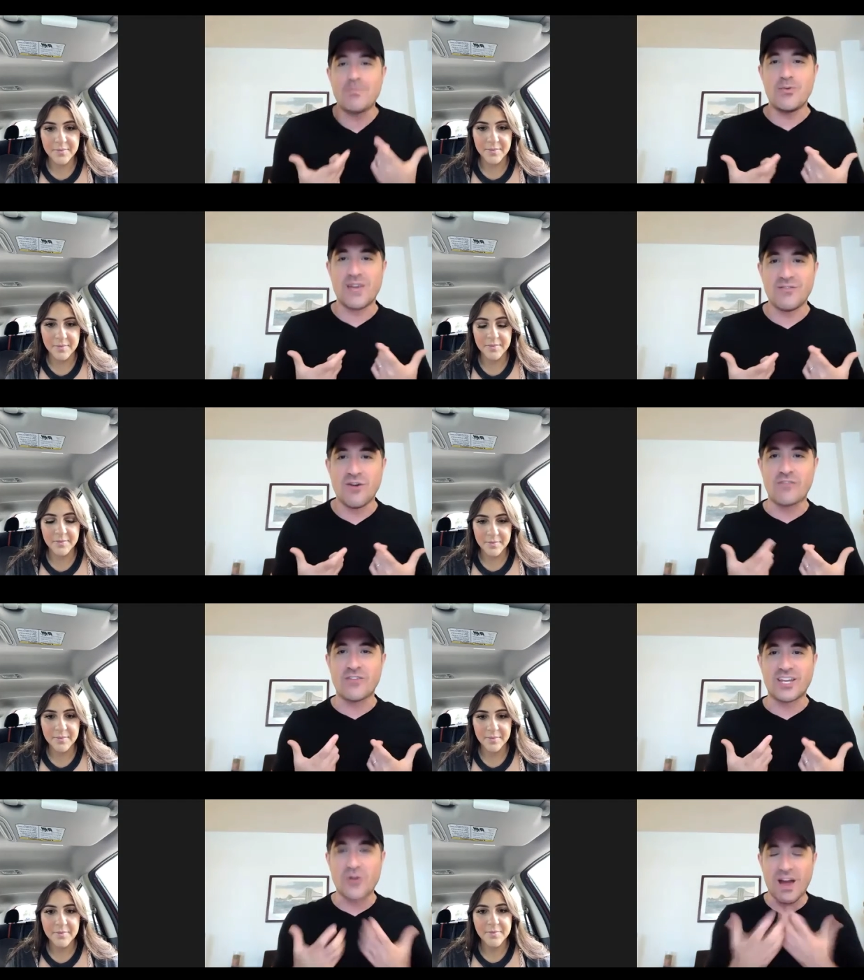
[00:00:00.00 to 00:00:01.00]
Speaker 1: you give off.
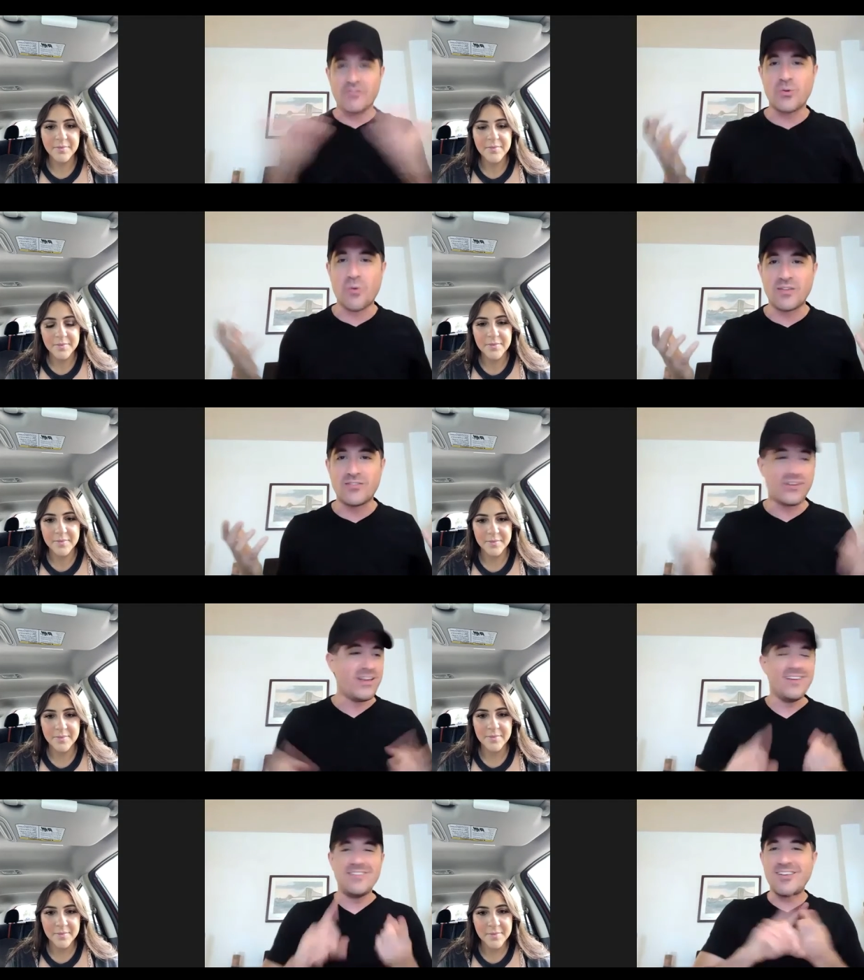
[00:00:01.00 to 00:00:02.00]
Like you're everyone's
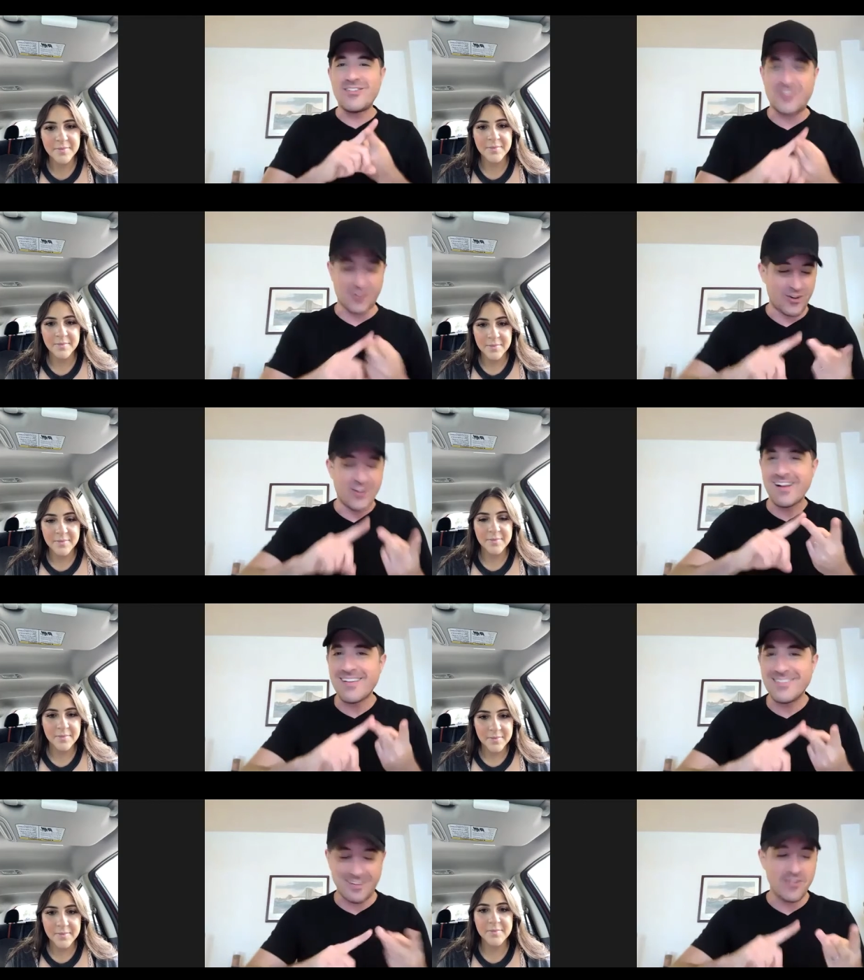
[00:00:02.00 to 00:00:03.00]
sister,
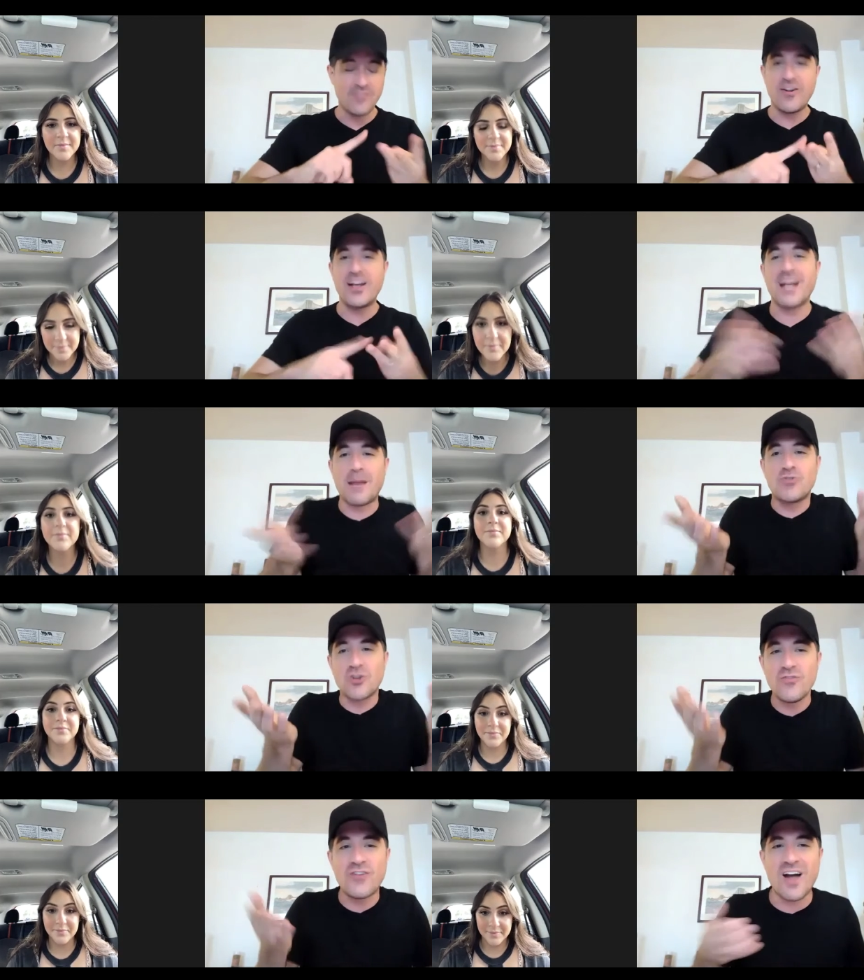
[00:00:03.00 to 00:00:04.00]
cousin, friend. And I'm sure
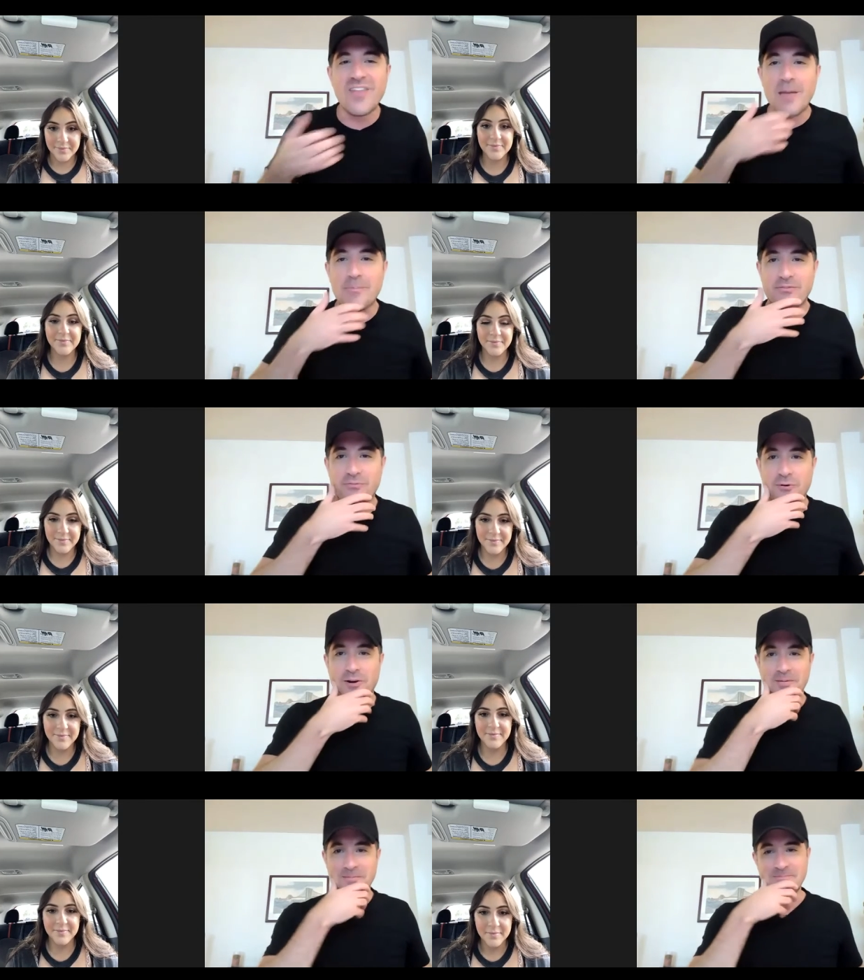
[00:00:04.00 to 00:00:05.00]
you've gotten mm-hmm. that
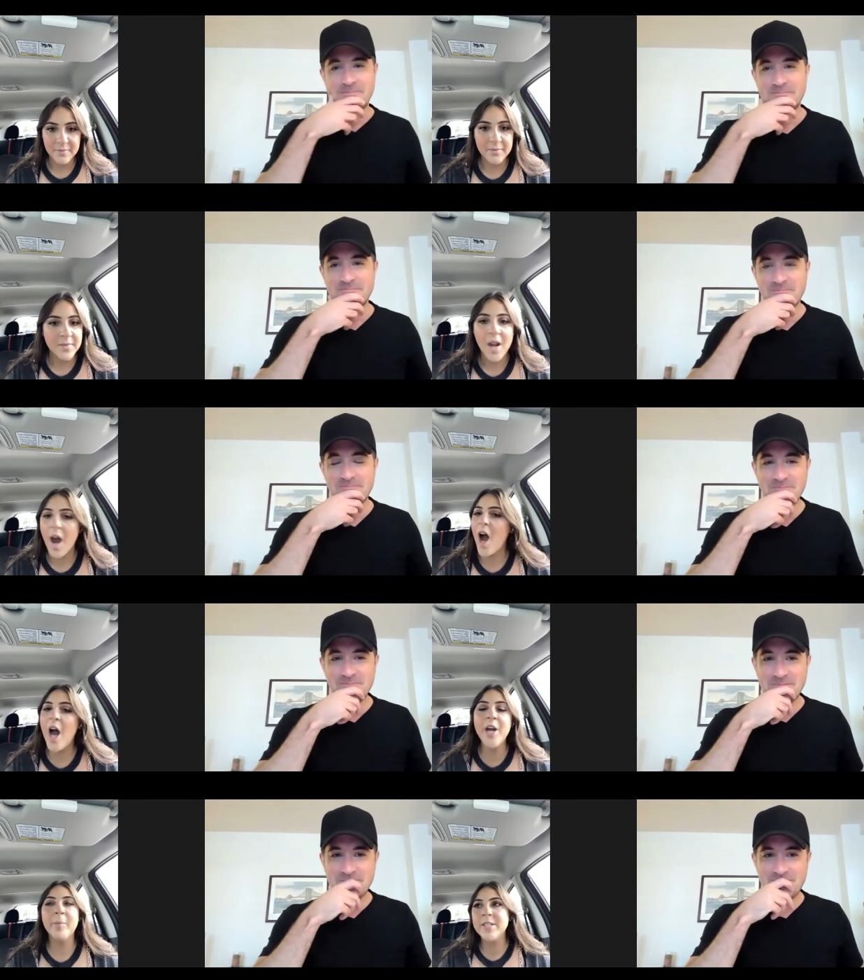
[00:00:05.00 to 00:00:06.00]
before.
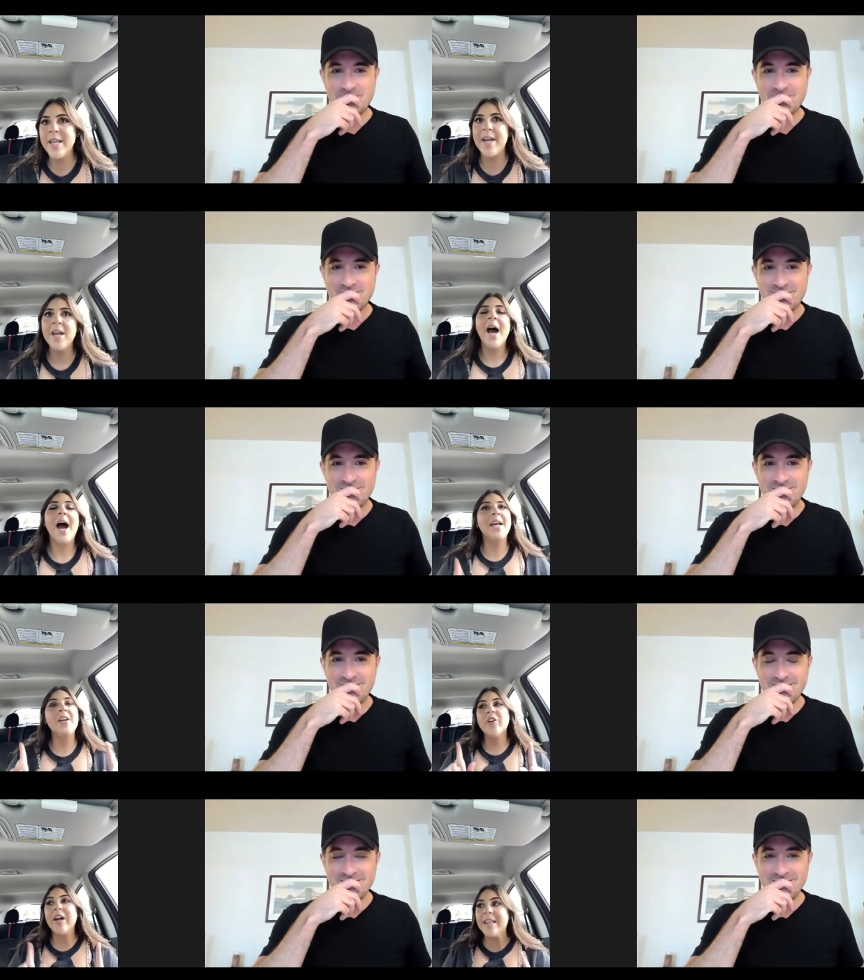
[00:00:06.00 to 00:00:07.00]
Speaker 2: 100%. I
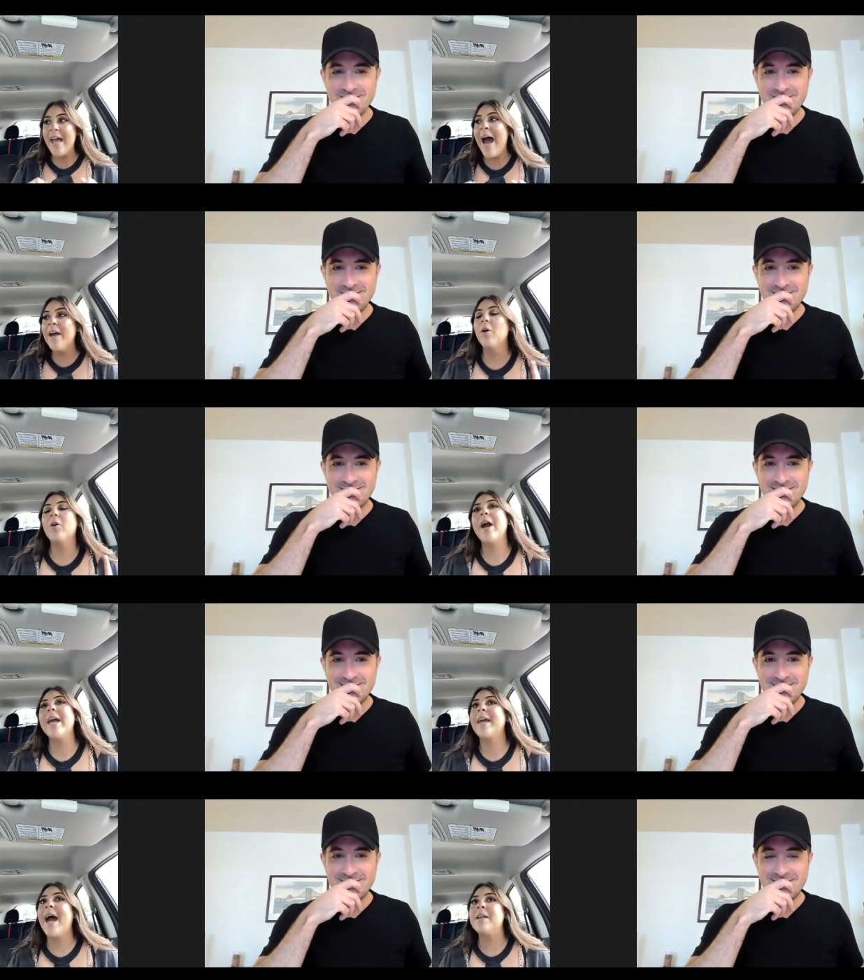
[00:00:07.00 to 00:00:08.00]
either get that or
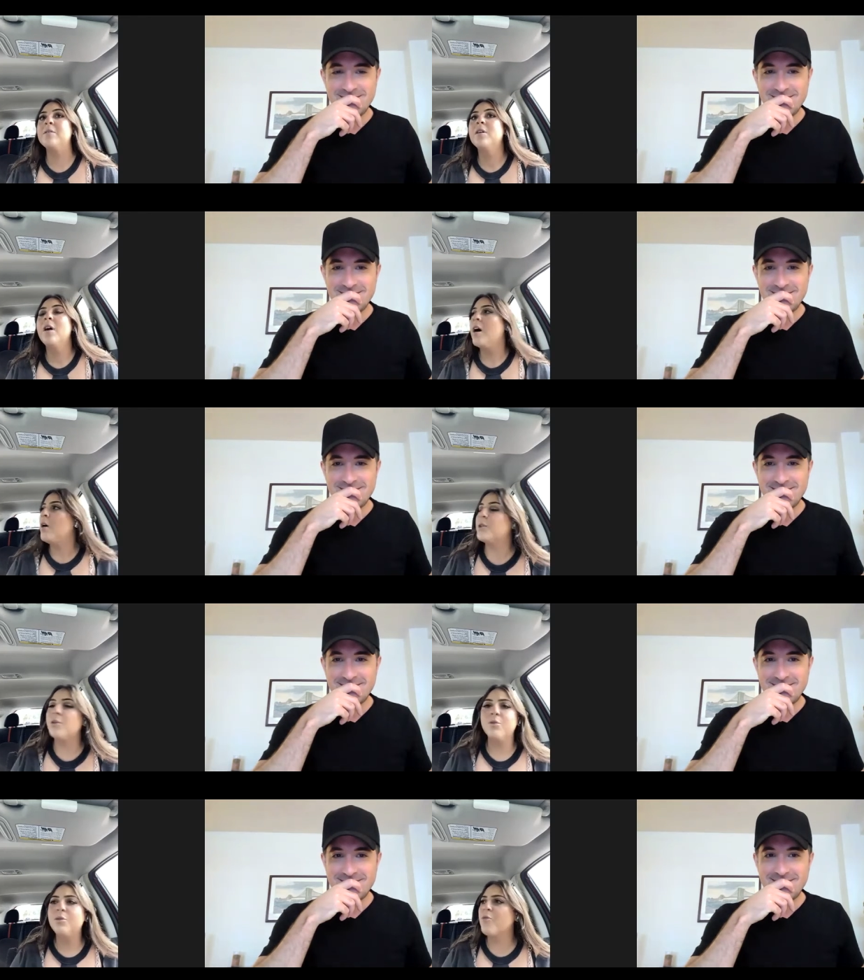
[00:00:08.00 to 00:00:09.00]
I get, oh,
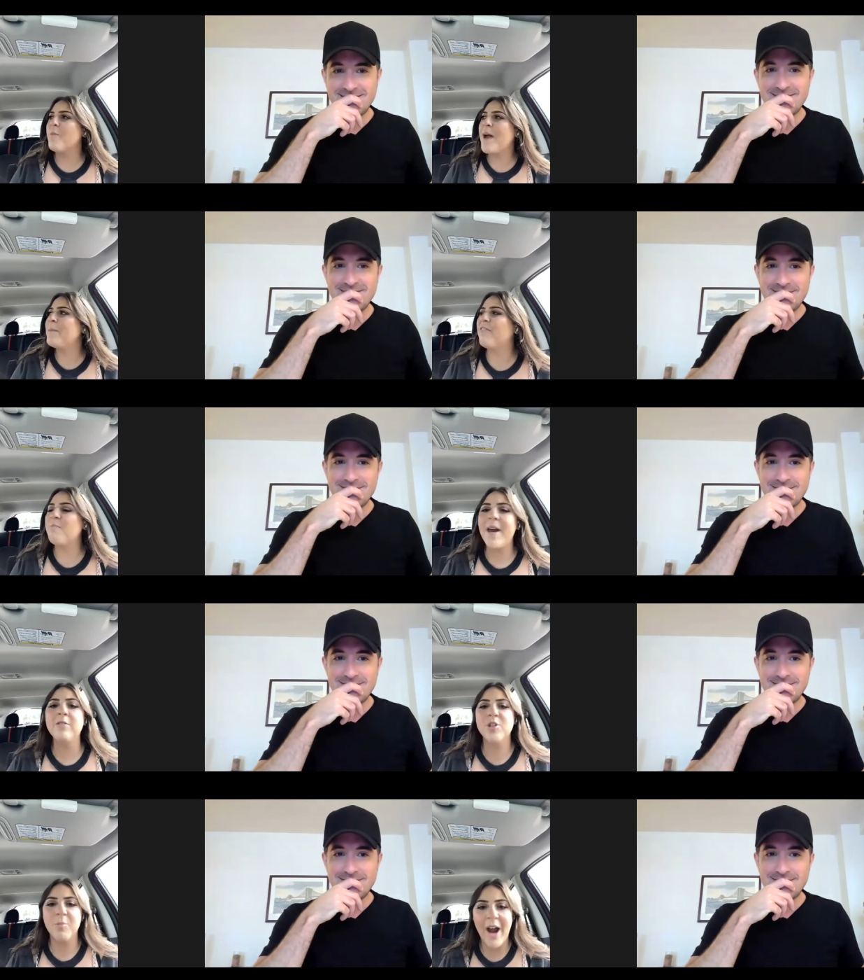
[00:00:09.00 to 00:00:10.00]
you, you remind me of
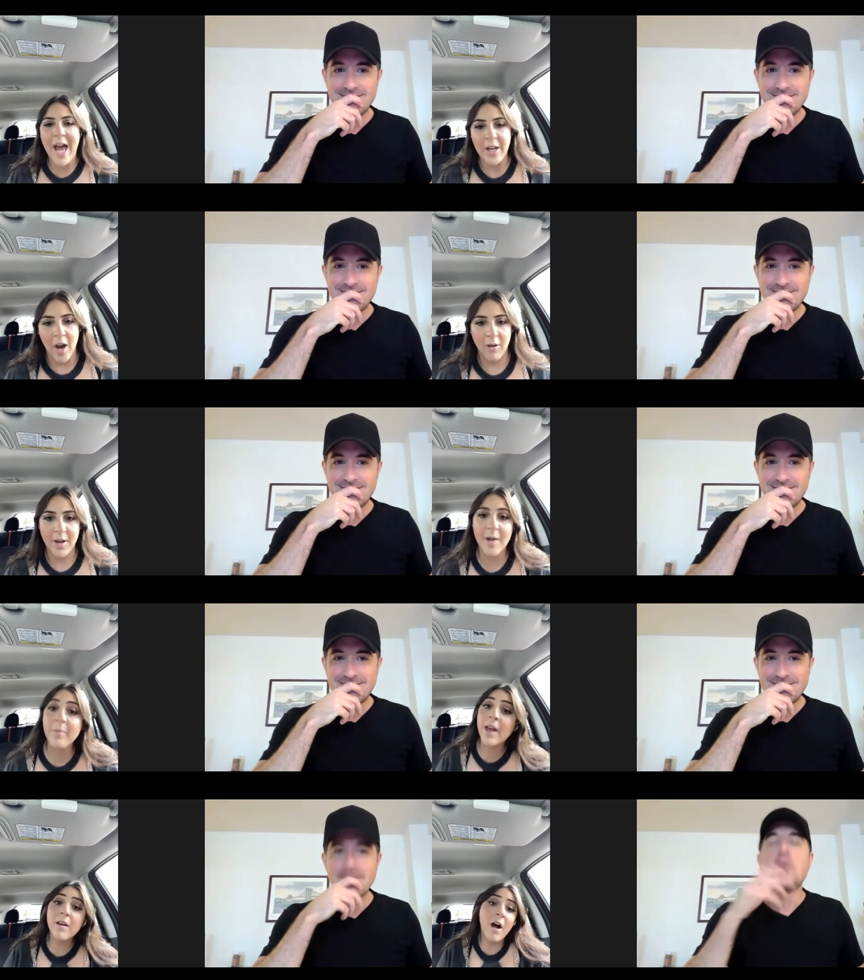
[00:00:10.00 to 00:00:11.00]
Meadow Soprano. And
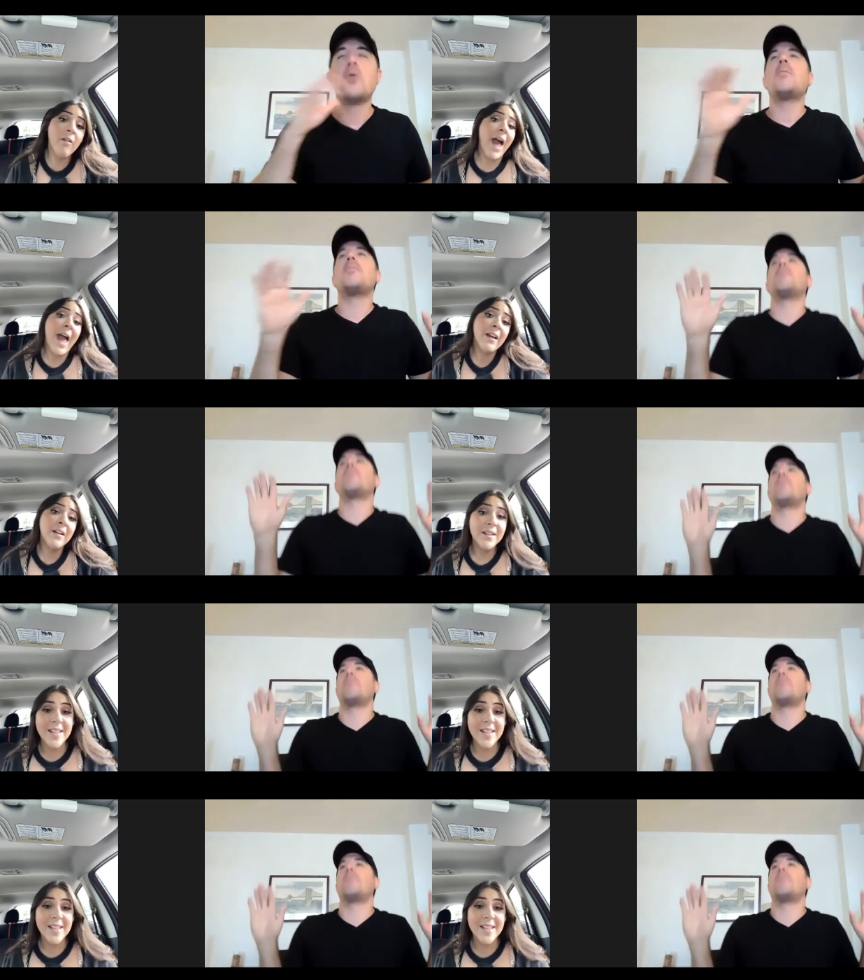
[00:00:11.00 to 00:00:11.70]
I'm like, okay.